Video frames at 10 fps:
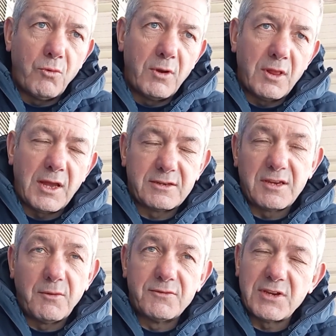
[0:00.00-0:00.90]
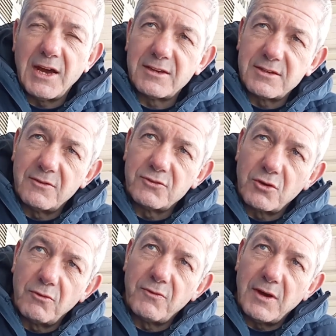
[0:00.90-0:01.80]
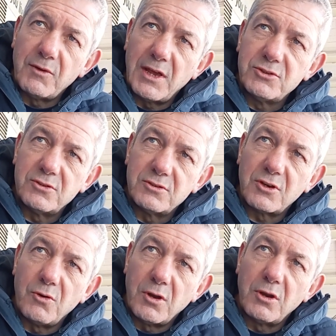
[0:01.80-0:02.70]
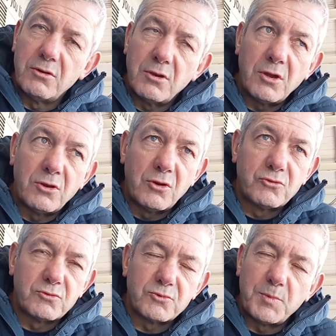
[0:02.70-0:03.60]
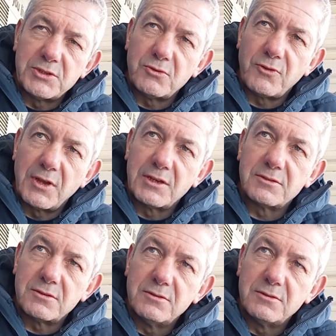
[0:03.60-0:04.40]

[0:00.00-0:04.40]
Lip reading: we like I say, we've set ourselves a good foundation to go on and do some special things.